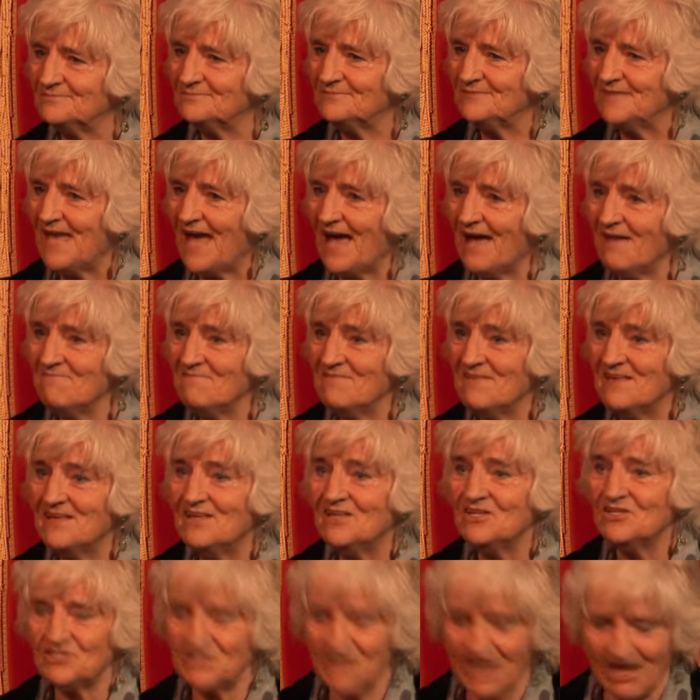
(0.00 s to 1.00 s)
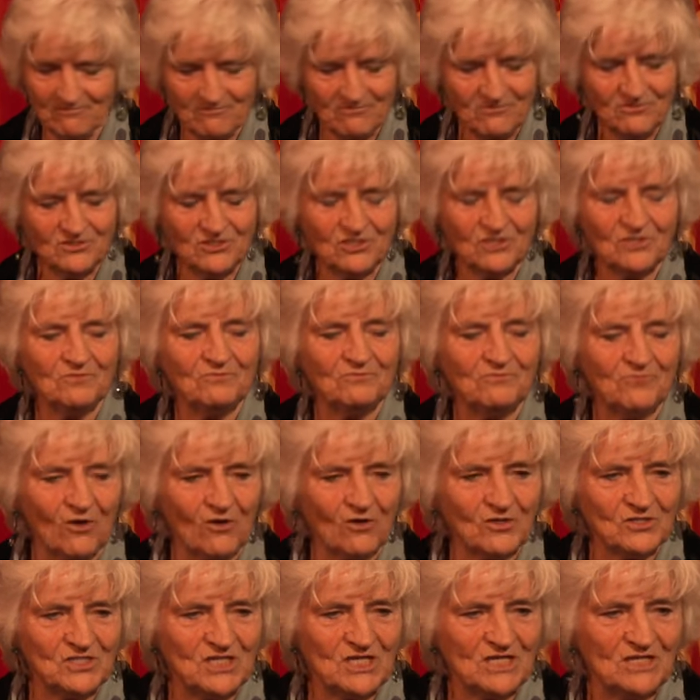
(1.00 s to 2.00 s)
Yeah? 7th to the
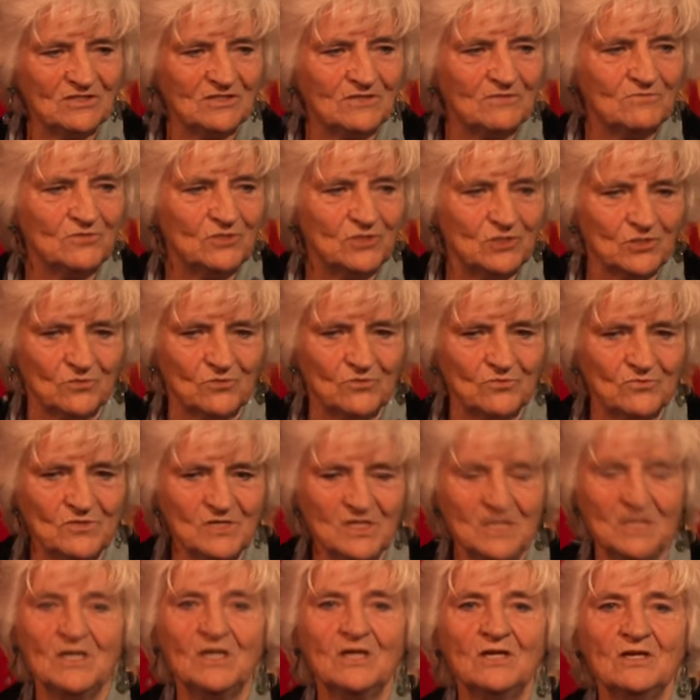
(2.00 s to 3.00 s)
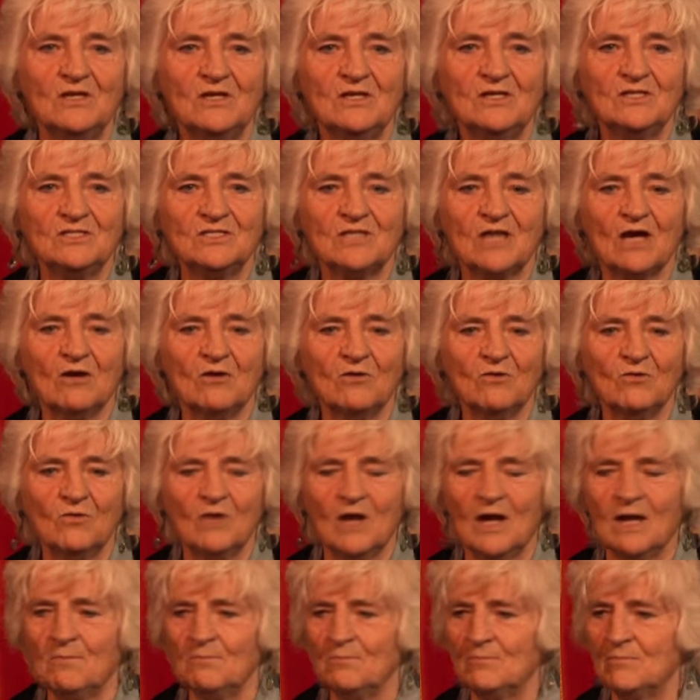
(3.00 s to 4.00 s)
14th of June. So
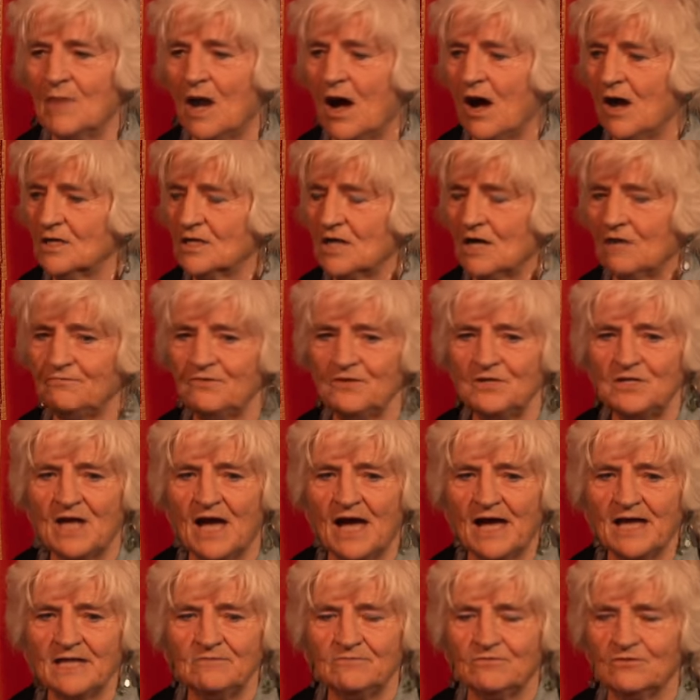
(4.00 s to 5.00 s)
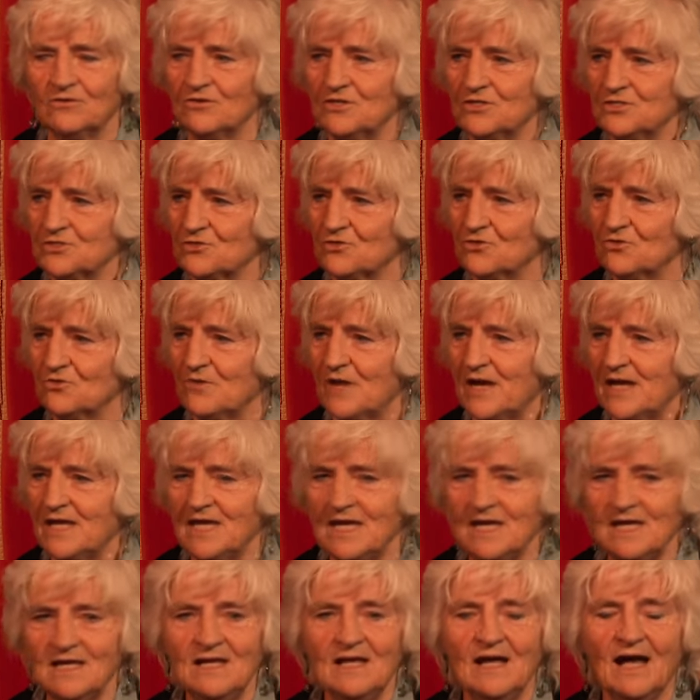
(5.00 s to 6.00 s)
um, mark up a night for us
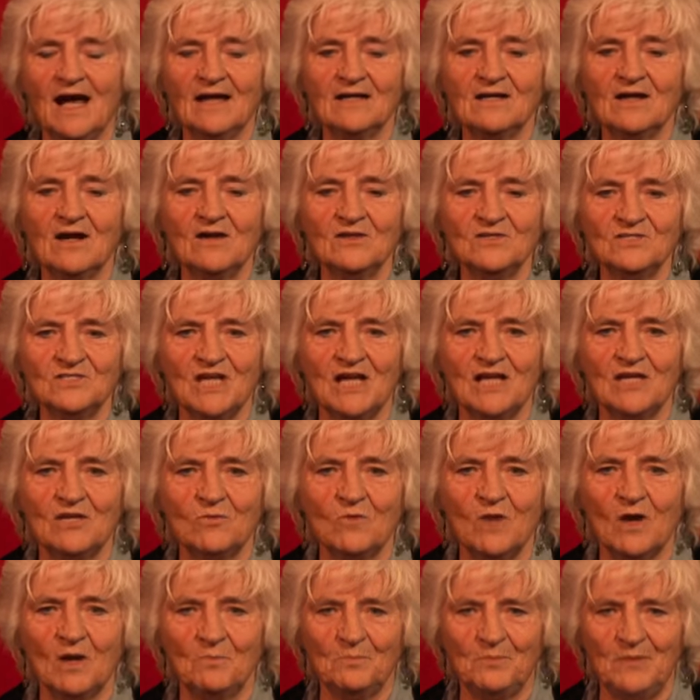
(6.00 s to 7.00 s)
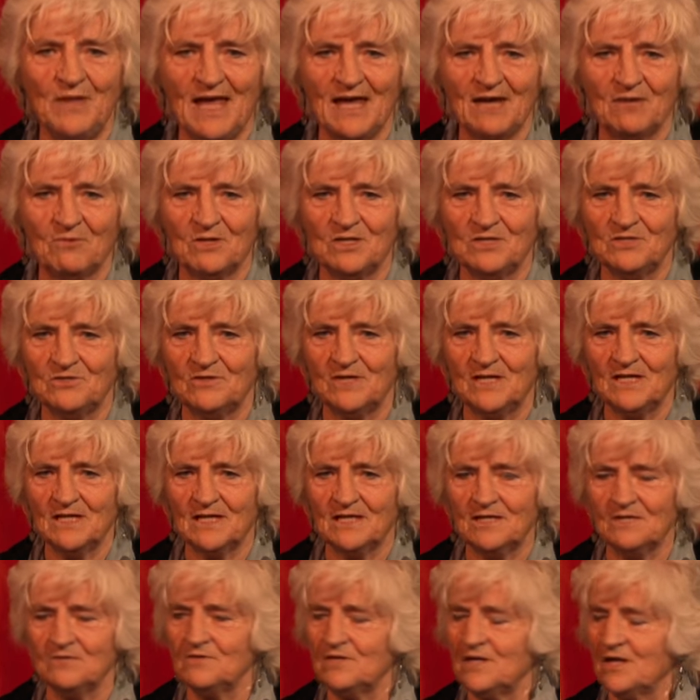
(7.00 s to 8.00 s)
already. I can't tell you what play we're doing, I
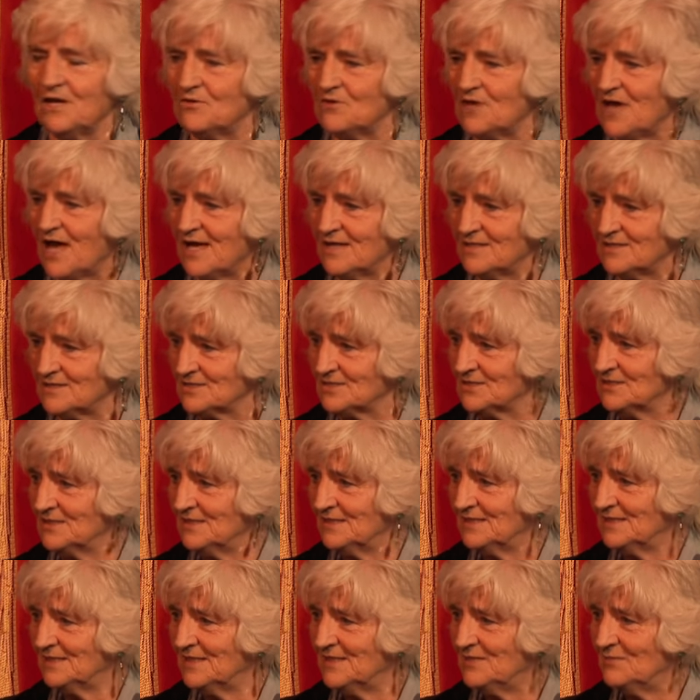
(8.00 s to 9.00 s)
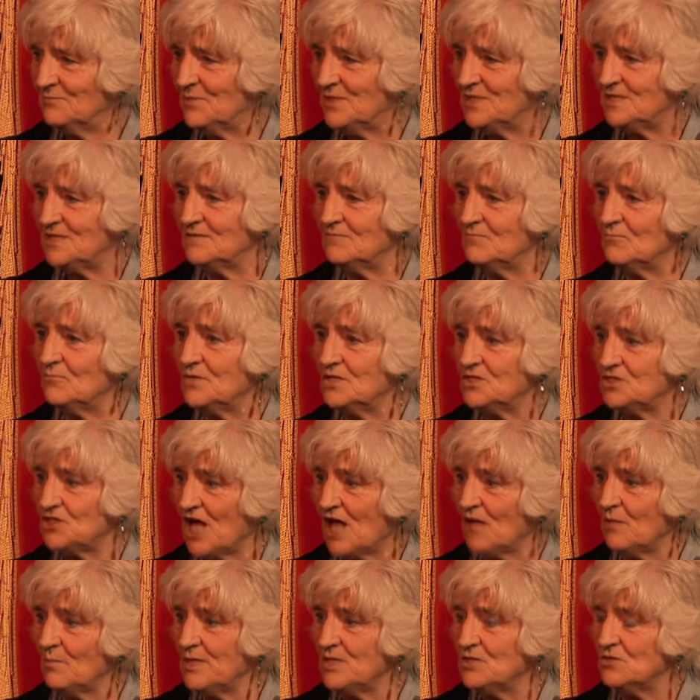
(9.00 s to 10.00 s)
don't know yet. we
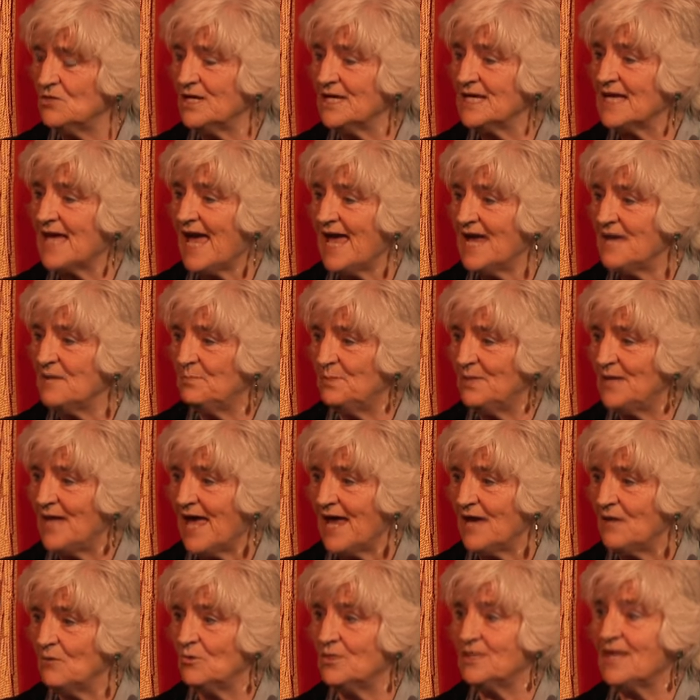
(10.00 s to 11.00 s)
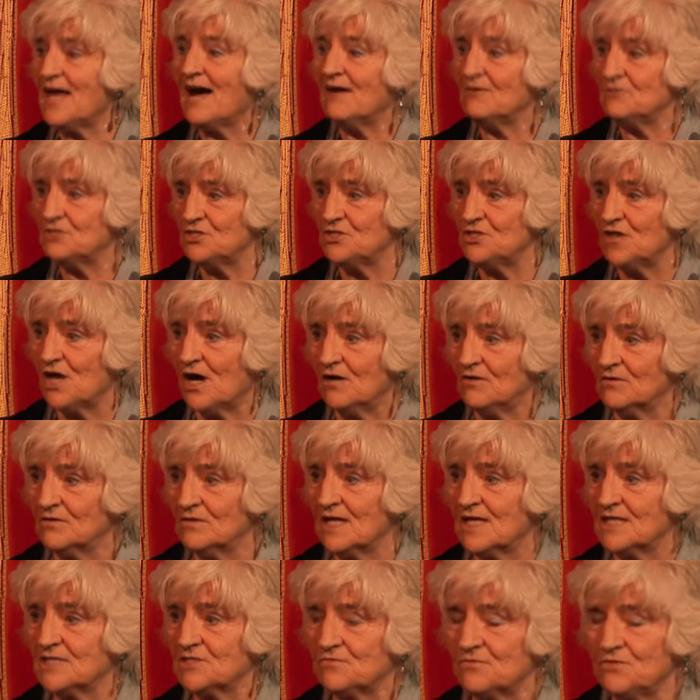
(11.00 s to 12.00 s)
shall be doing a play without a dog,
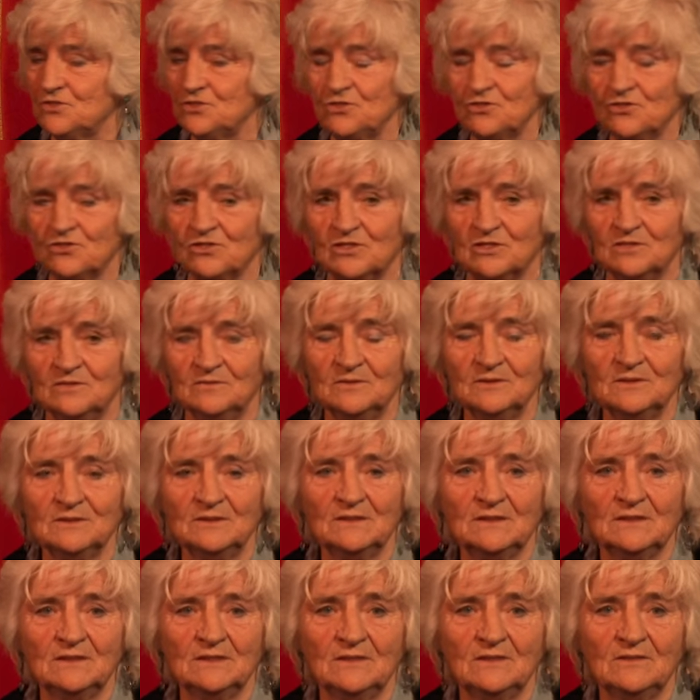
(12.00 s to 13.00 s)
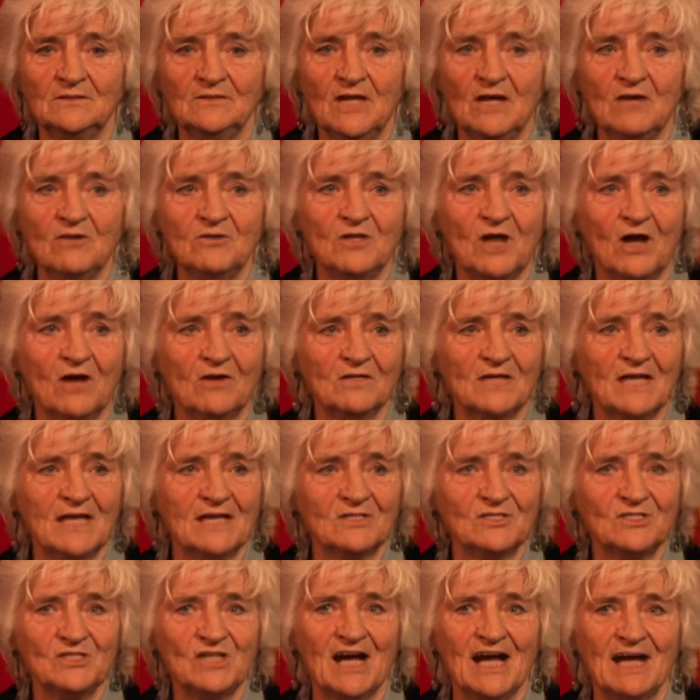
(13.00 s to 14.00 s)
that's for sure. No dog
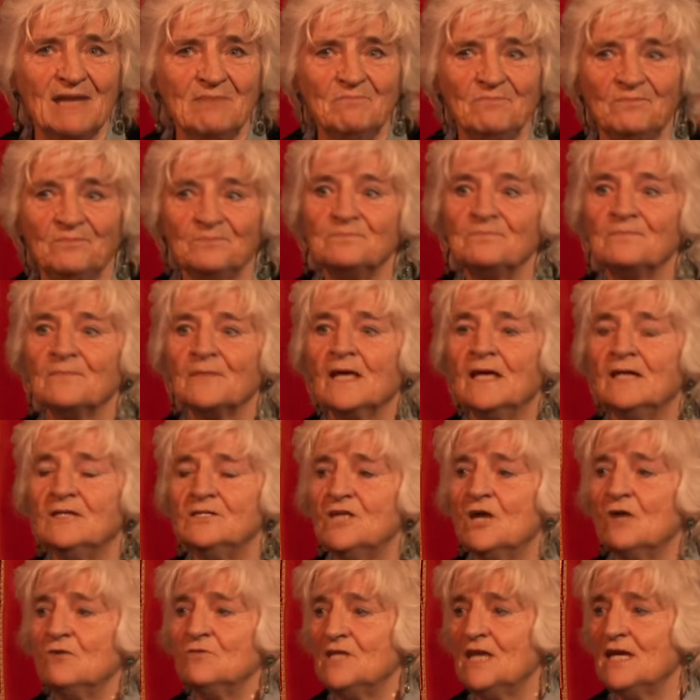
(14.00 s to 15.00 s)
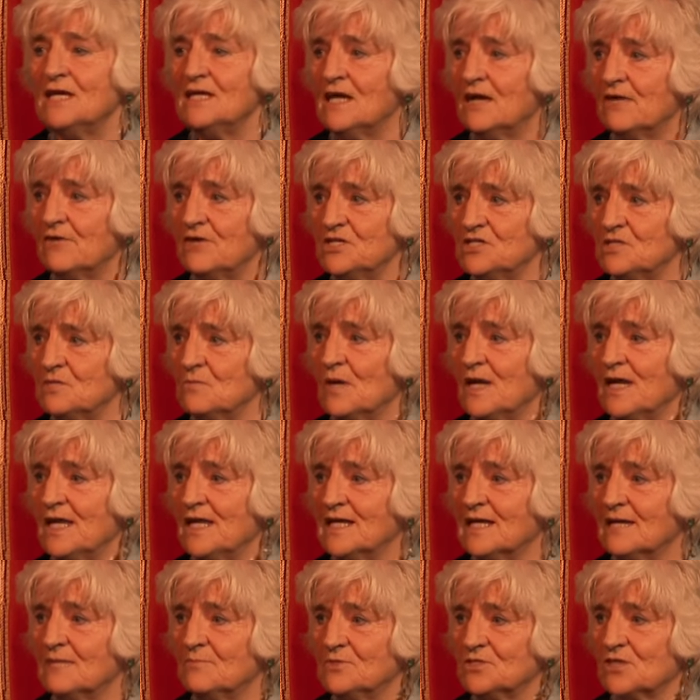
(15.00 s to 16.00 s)
next time. Don't encourage him when he
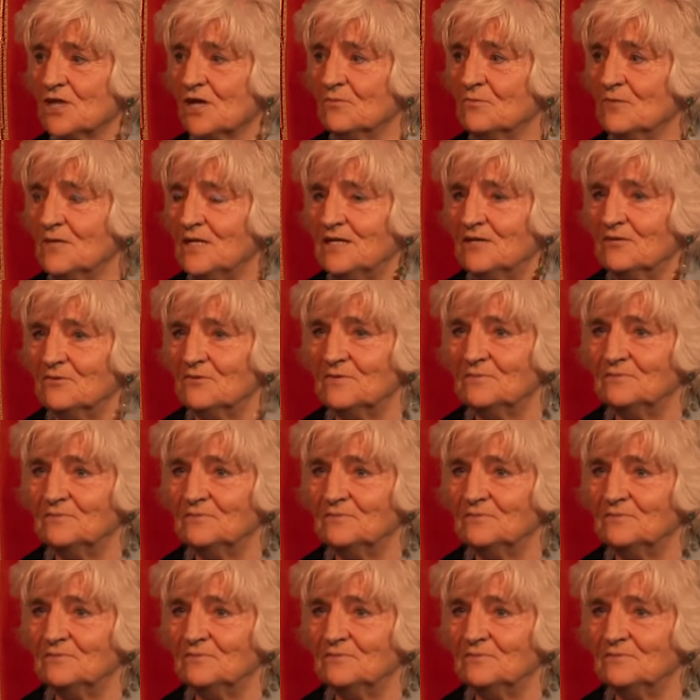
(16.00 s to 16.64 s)
comes on, will you?